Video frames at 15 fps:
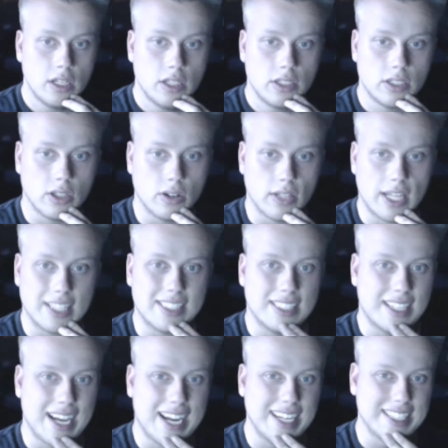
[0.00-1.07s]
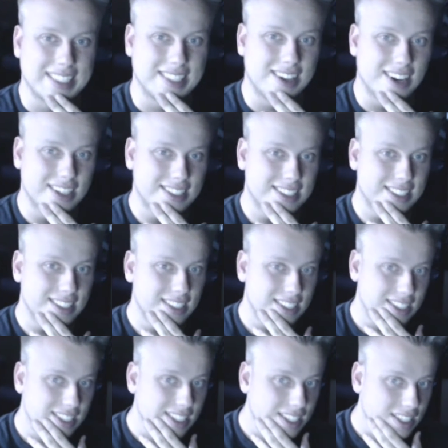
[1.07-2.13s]
So that kind of sucks.
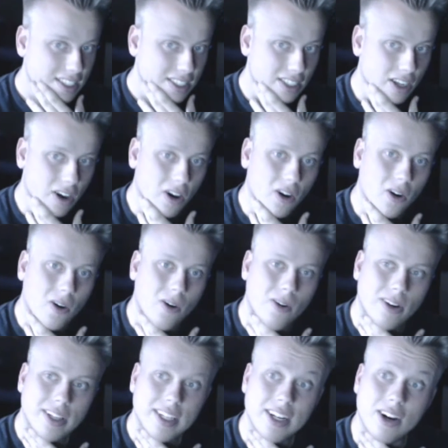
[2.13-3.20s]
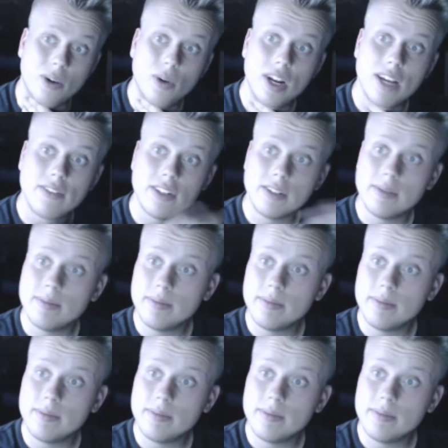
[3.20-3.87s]
So, whatever.